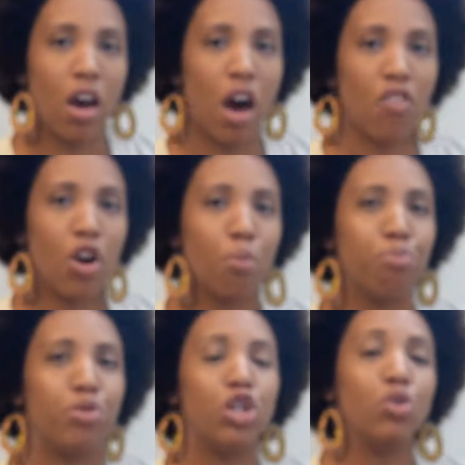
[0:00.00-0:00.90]
of her
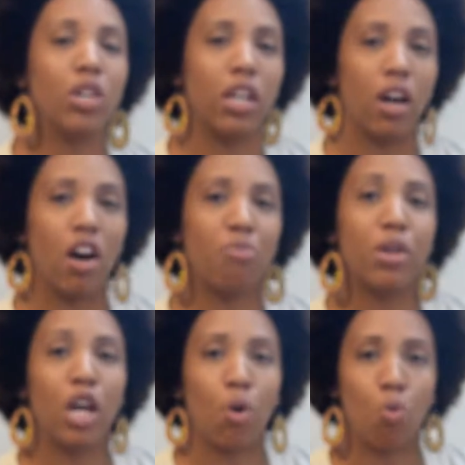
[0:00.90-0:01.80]
beauty of
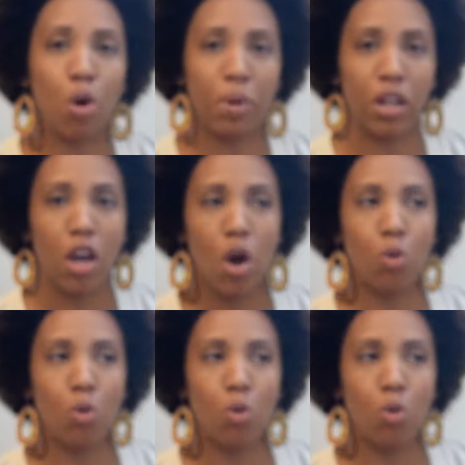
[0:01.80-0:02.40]
being a woman.